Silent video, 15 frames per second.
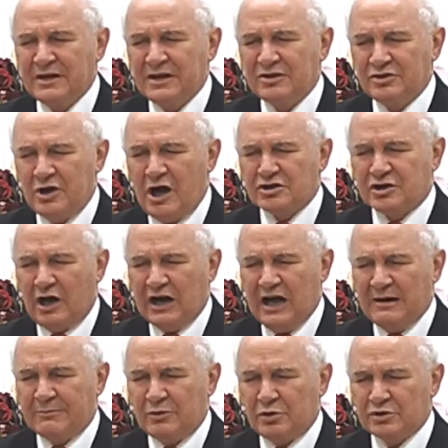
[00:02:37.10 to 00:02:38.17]
to the heart of our
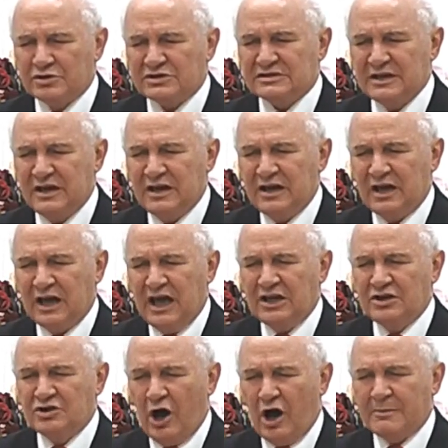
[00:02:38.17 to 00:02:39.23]
church and to those
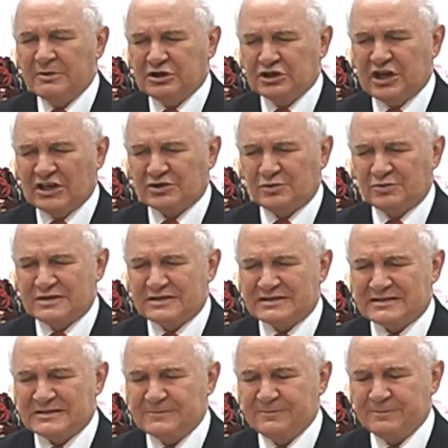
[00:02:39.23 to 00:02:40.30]
that
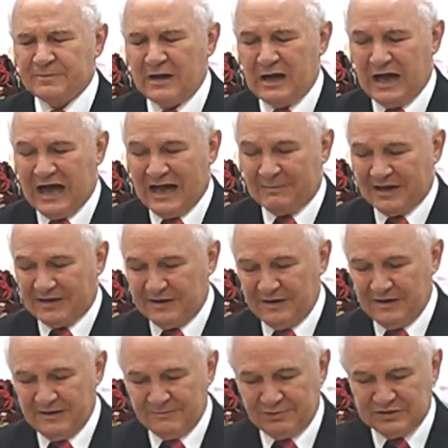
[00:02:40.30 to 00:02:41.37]
are here. We pray in
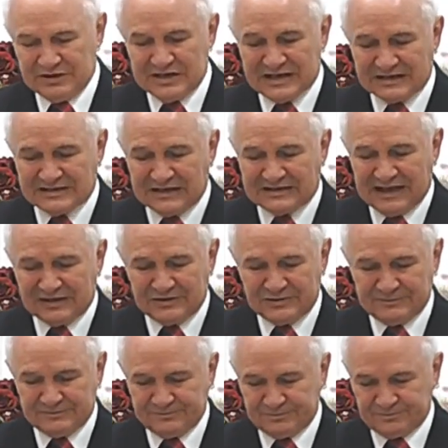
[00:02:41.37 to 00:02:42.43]
the name of Jesus. Amen.
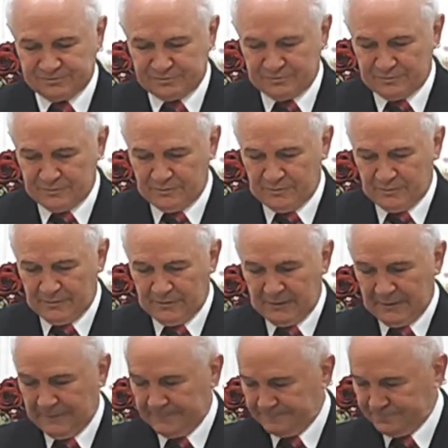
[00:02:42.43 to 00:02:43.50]
You may be
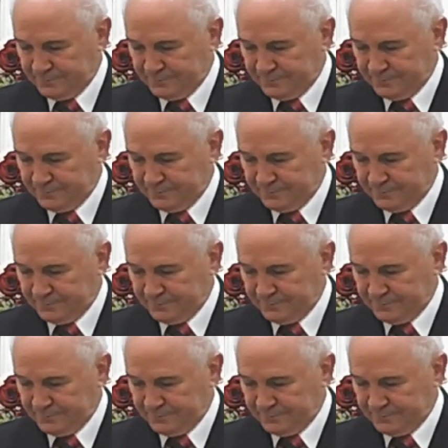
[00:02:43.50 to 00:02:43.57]
seated.